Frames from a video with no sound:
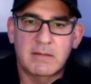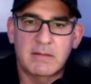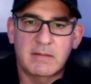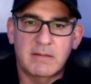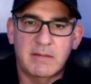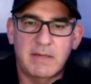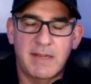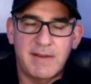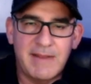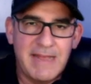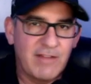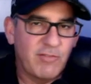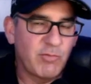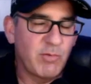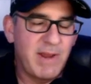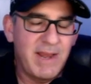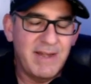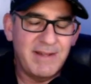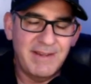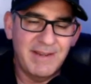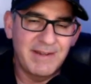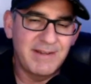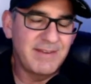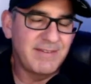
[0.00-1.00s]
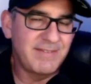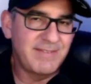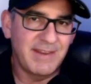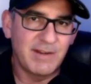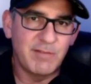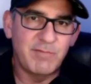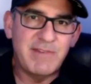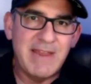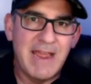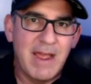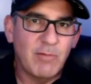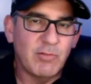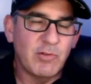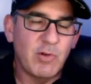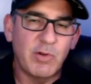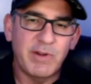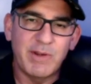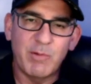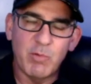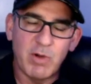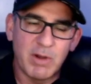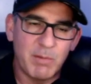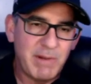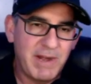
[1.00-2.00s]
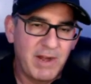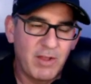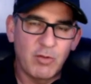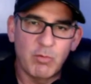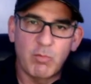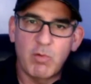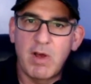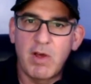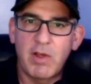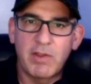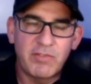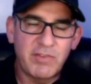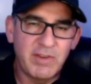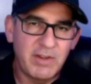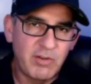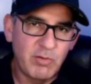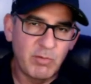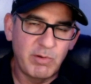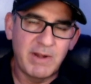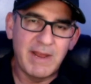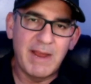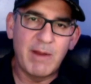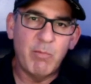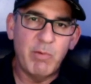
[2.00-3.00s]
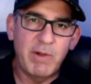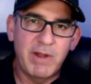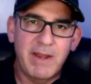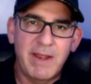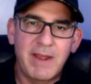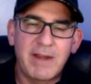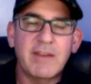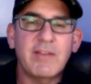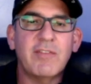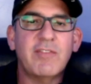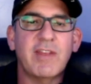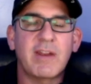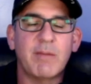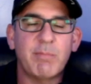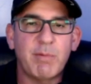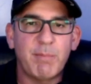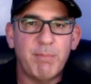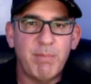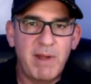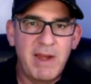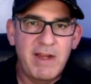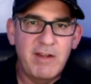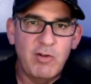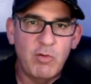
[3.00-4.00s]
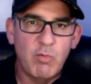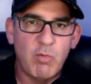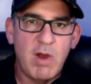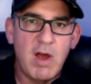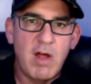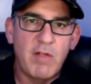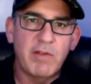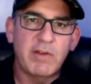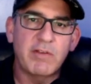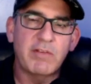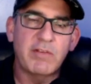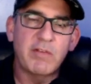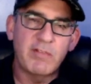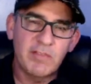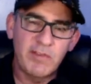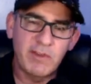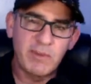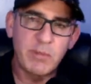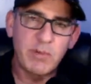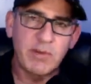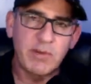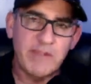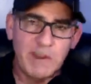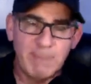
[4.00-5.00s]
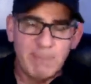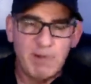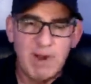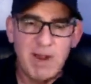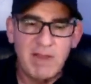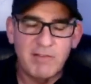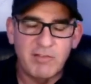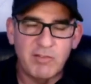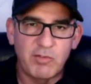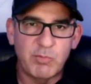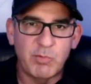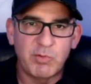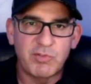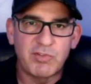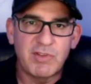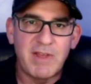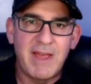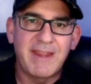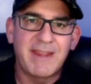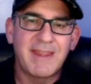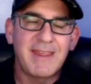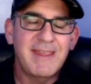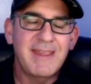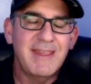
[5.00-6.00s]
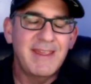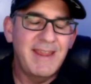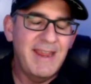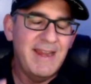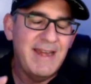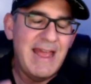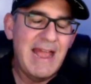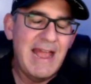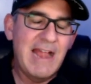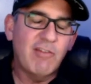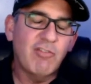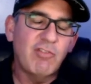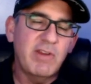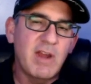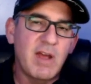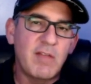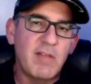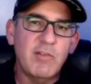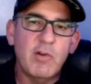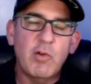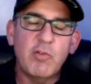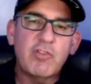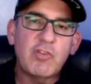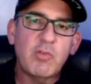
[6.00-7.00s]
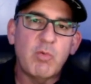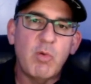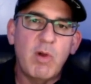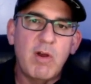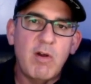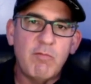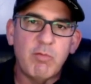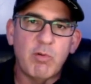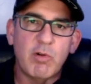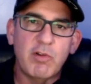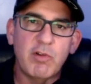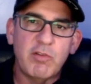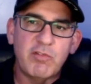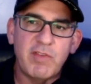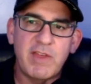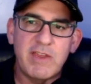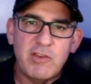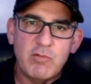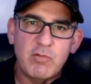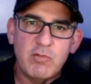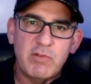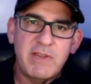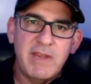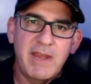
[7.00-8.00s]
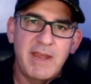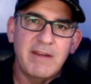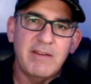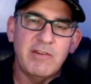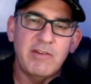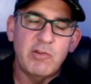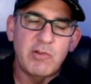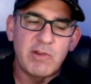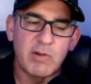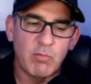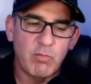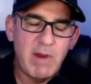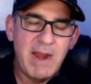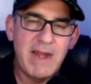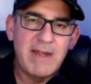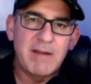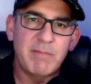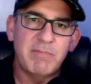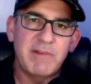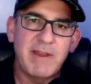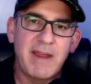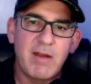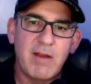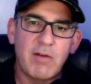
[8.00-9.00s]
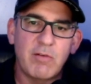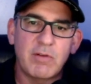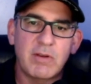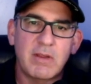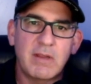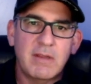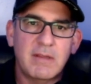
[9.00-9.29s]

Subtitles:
And that's what I did. Instead of downloading one of my other wallets into it, I went ahead and set up a brand new wallet to see what that process was like. And actually on those 12 words that you get, you can write them down.